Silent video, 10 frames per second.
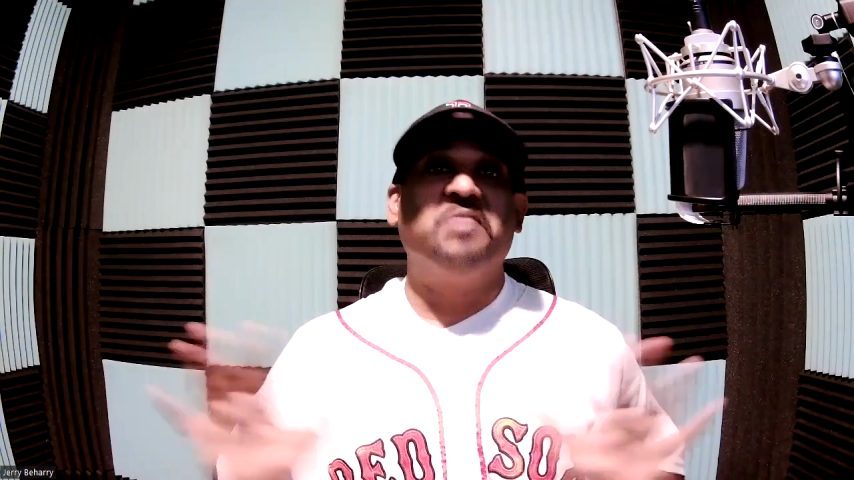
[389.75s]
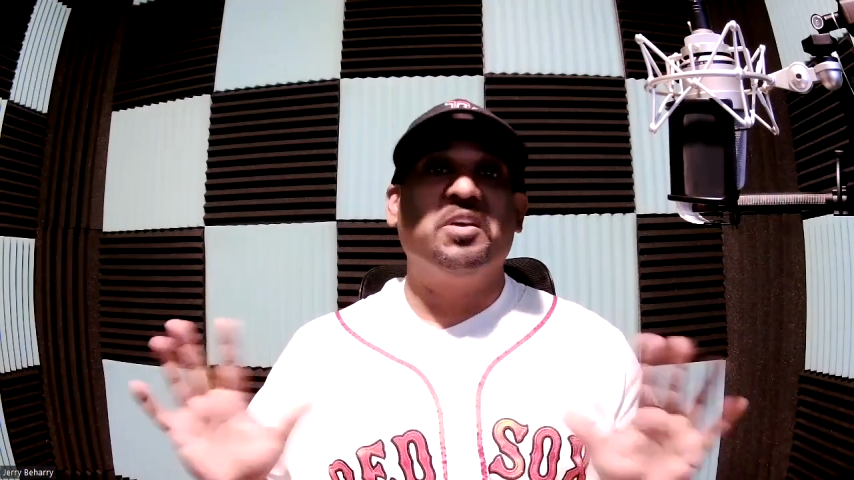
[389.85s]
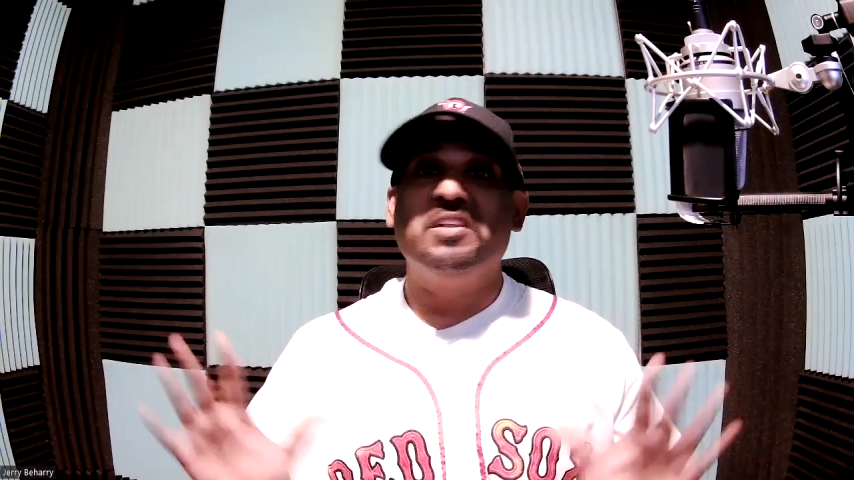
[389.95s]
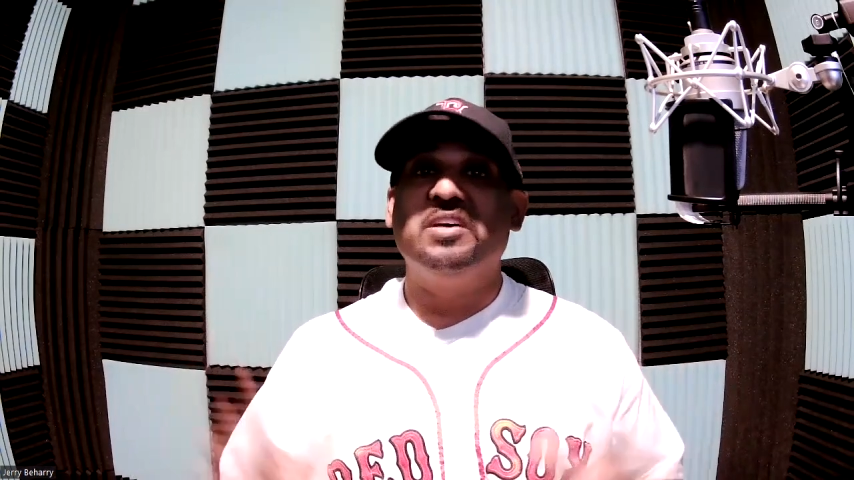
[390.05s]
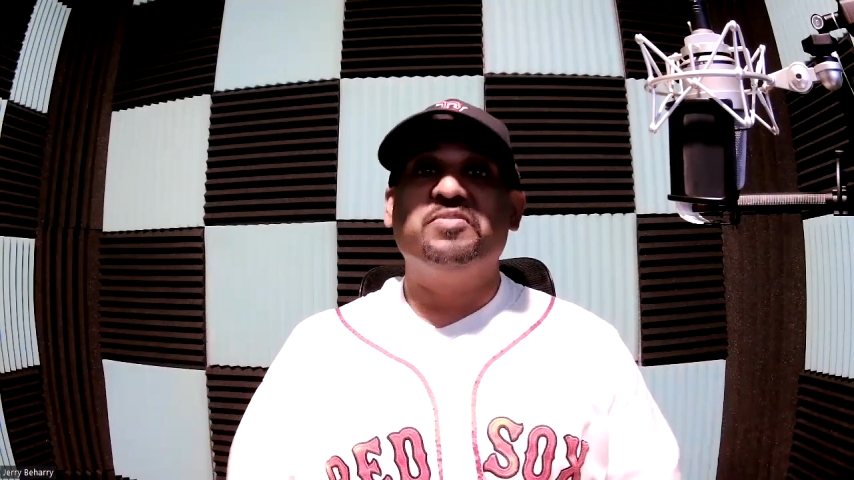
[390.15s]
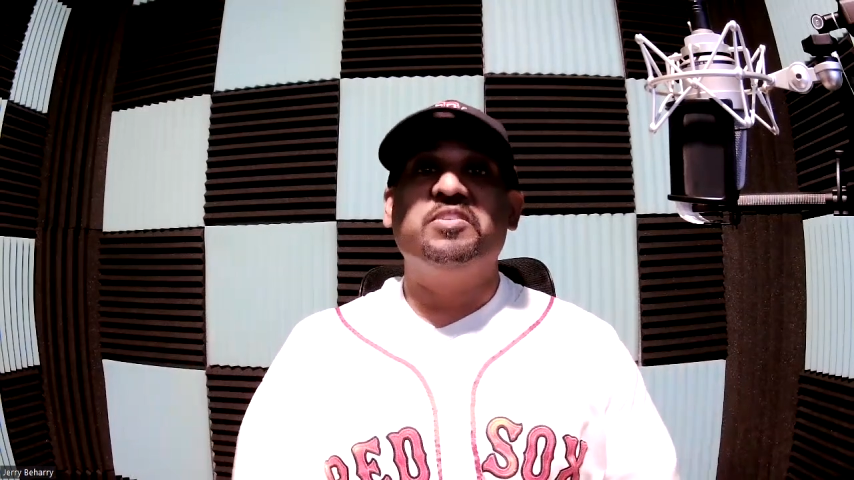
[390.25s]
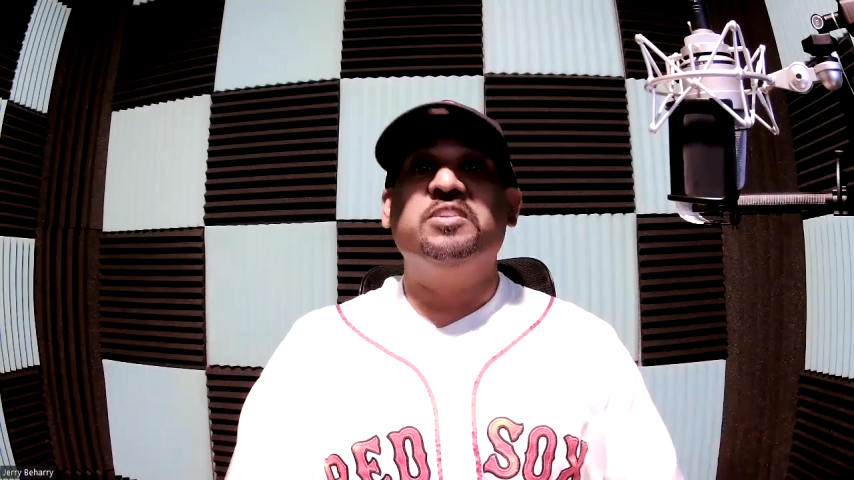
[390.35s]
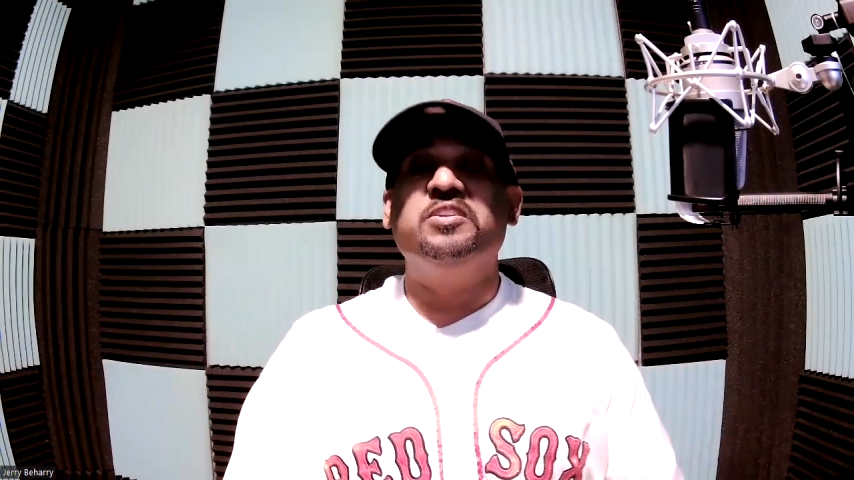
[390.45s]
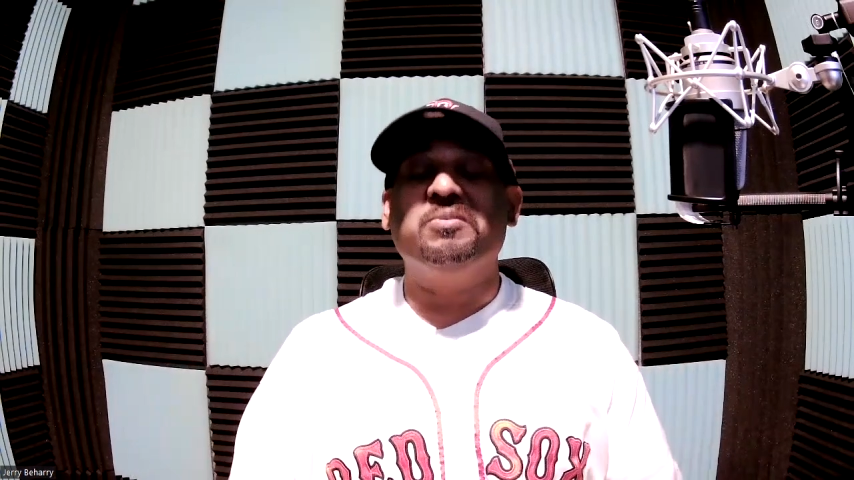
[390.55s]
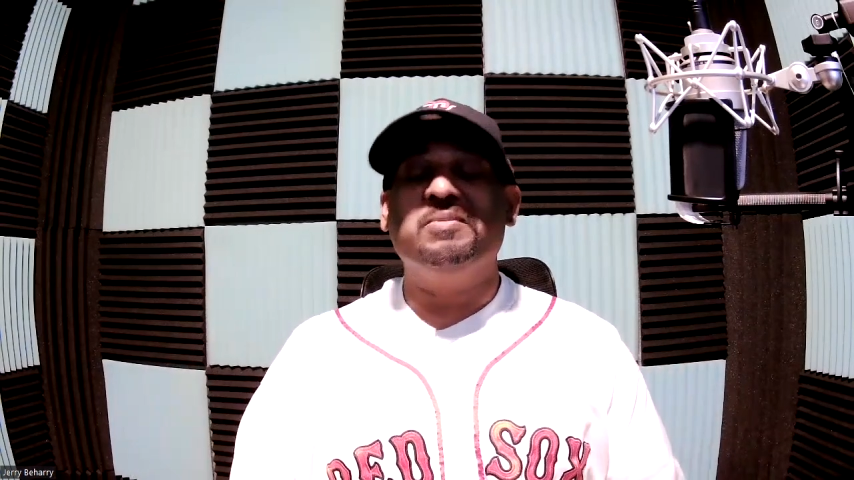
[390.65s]
Nothing else for you
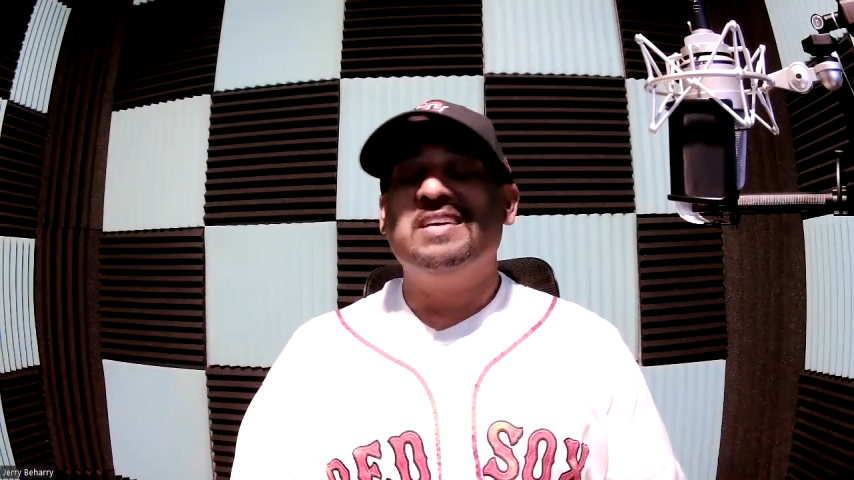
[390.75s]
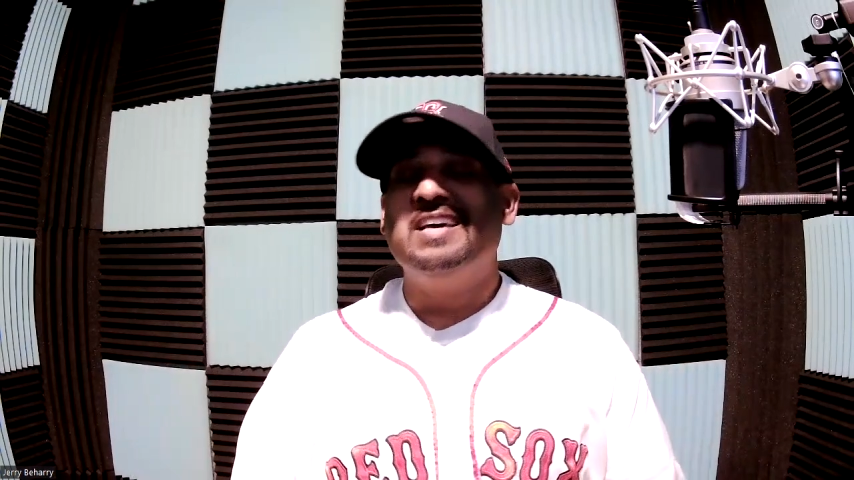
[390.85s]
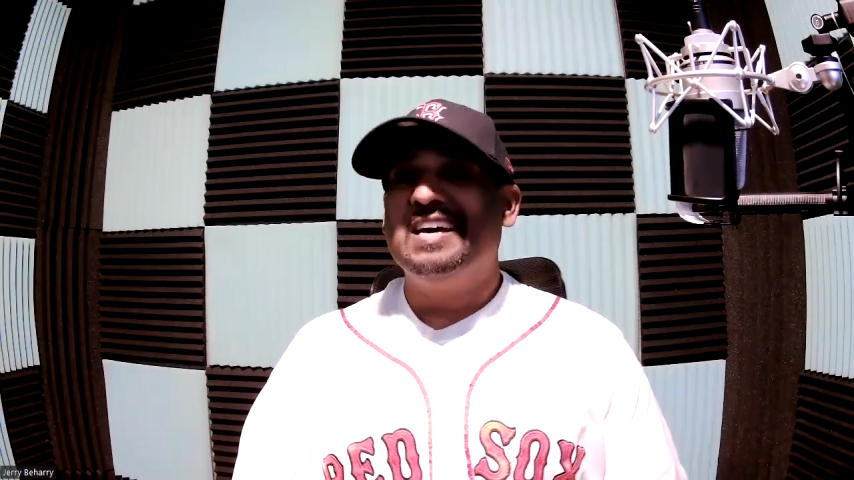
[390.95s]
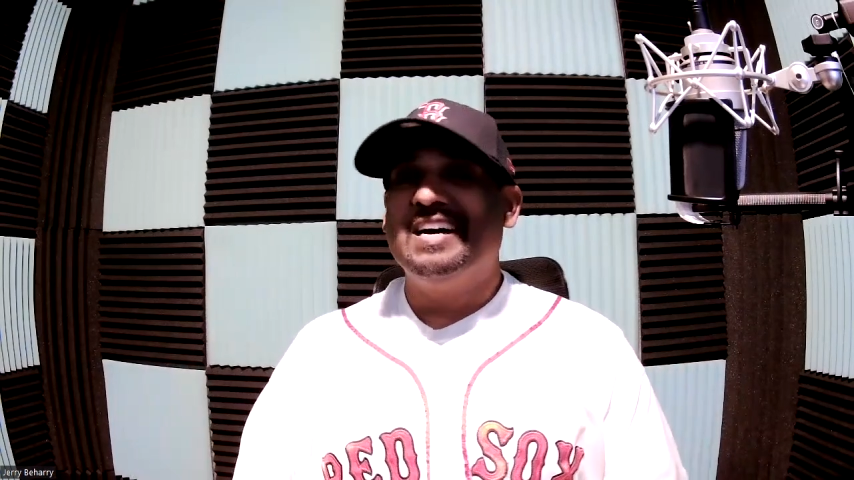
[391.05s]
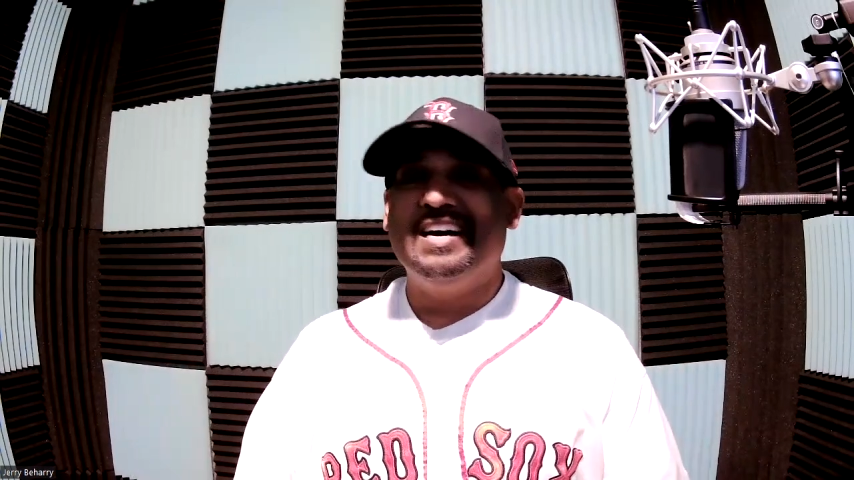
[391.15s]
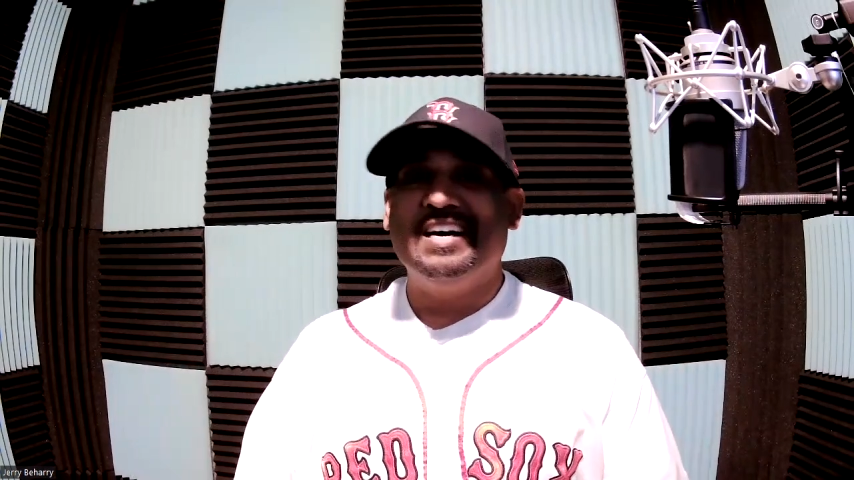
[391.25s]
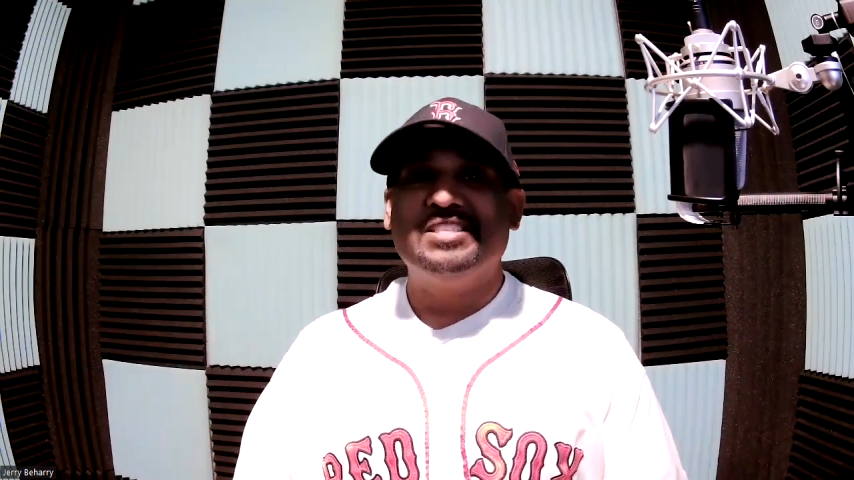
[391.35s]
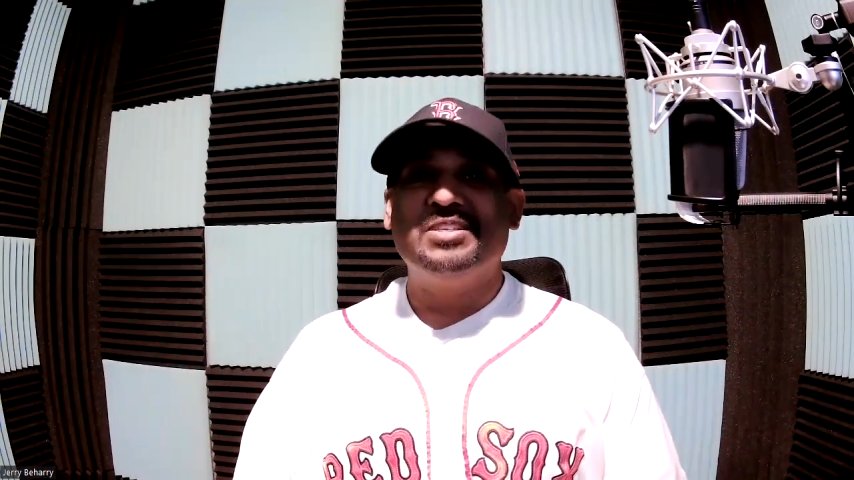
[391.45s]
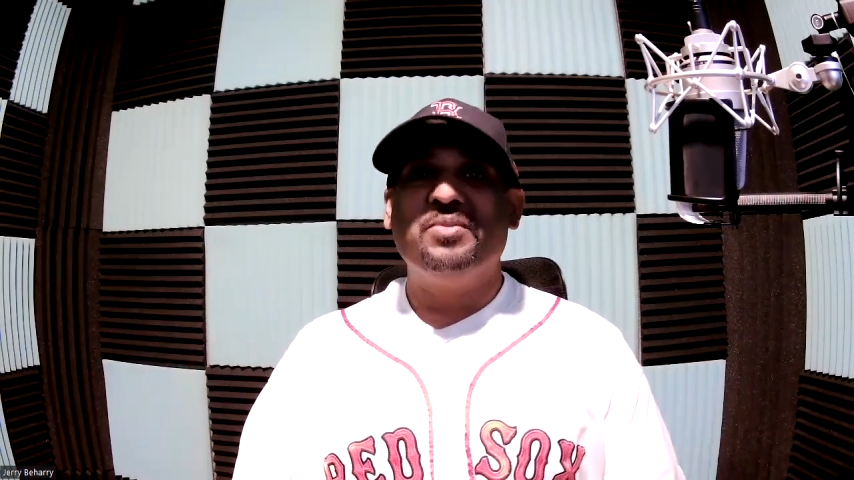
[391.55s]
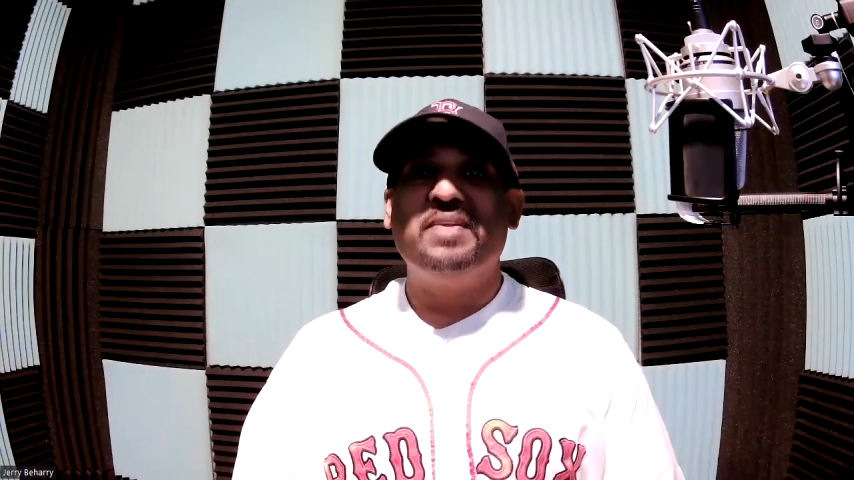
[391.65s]
to do. So